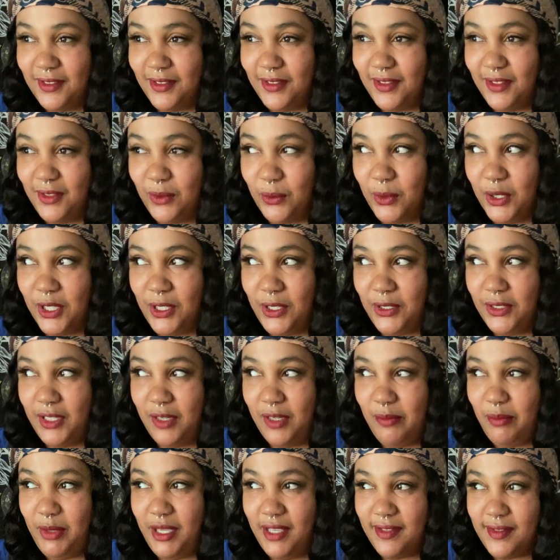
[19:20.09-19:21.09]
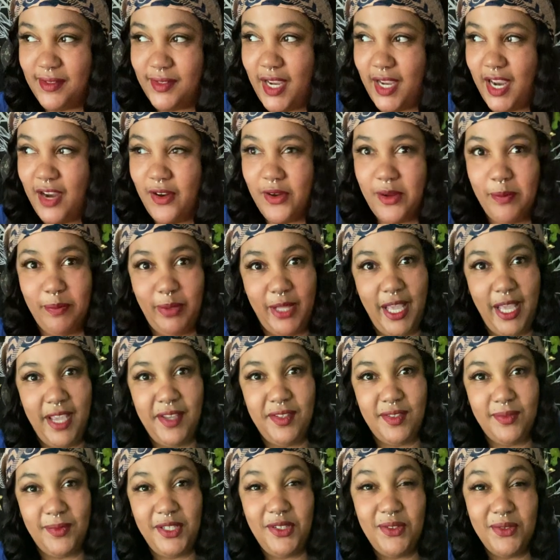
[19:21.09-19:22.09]
the world can be a scary
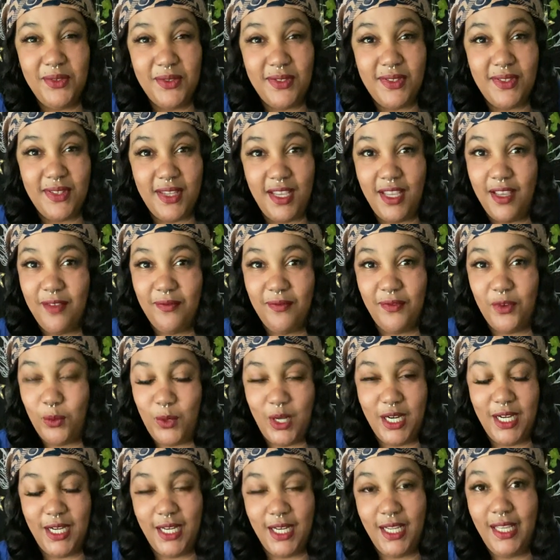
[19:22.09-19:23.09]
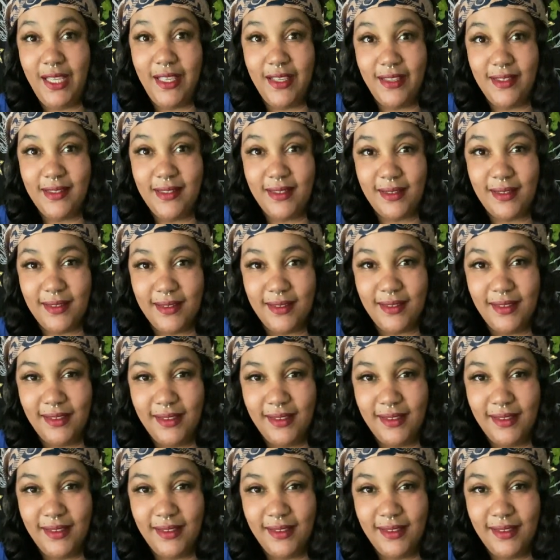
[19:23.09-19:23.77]
place when you see it for what it is.